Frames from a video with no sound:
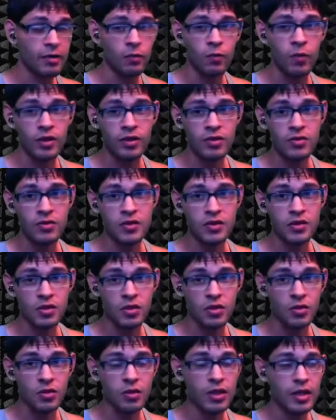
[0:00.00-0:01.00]
And what those
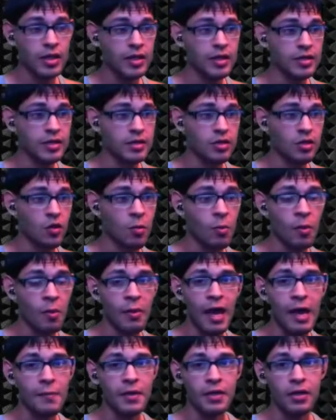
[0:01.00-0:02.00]
do is the normal
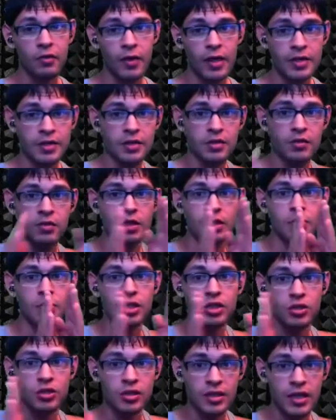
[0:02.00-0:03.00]
mapping creates
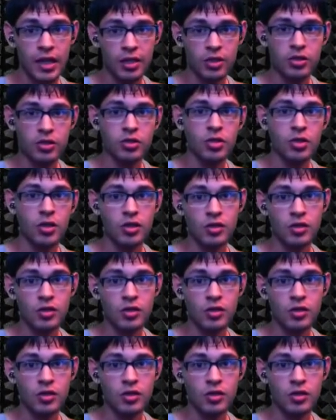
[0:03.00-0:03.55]
3-dimensional textures on a